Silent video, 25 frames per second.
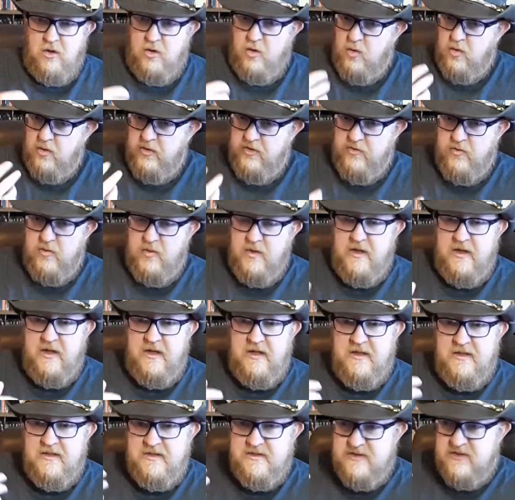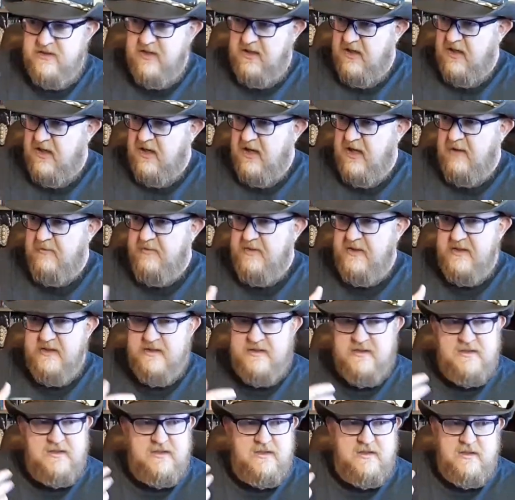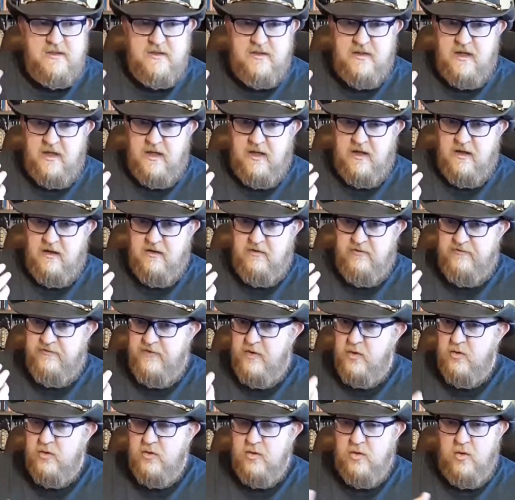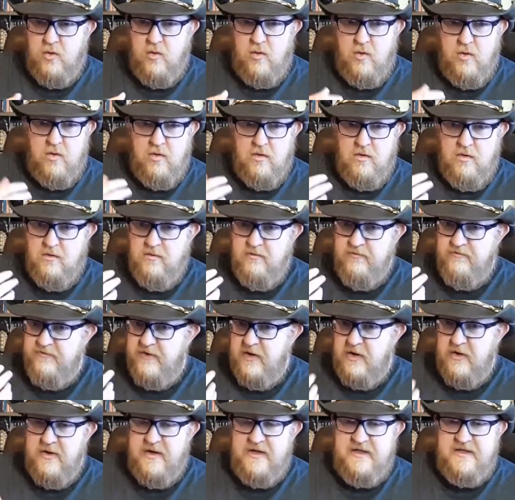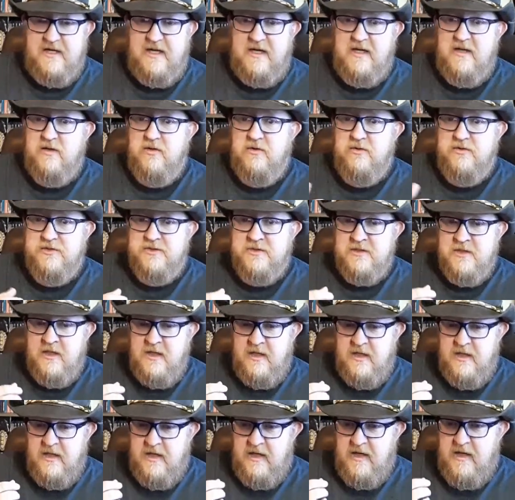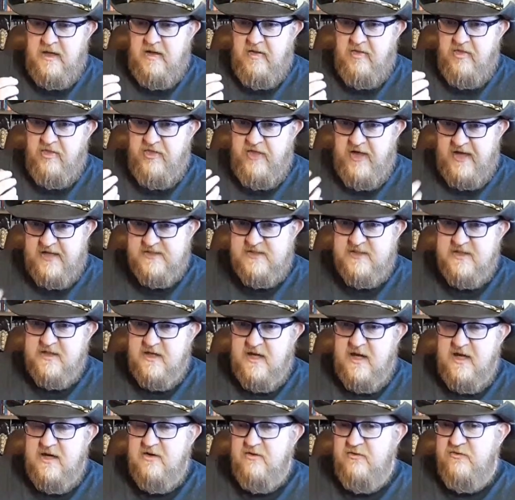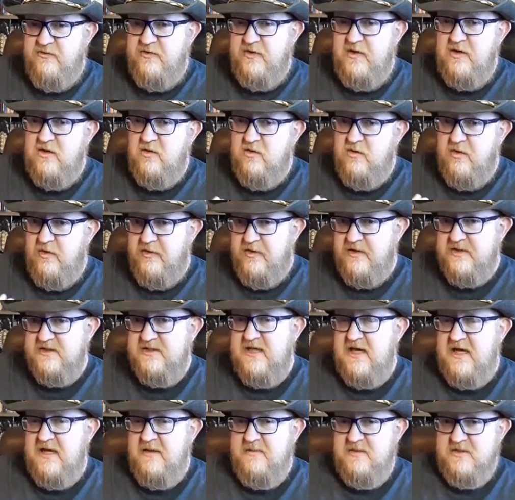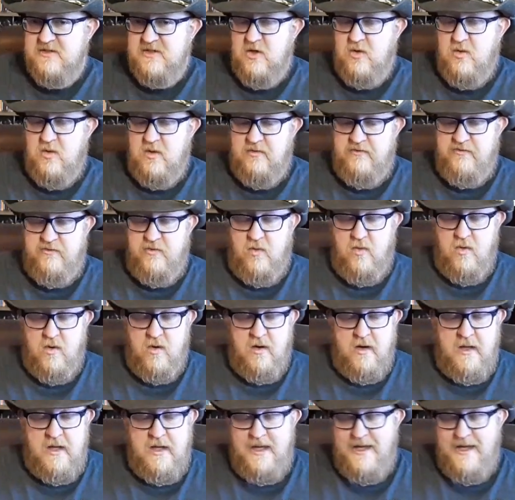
Lord of the Rings, The Hobbit, uh, folklore, fairy tales, that's the kind of feel that this game is going for.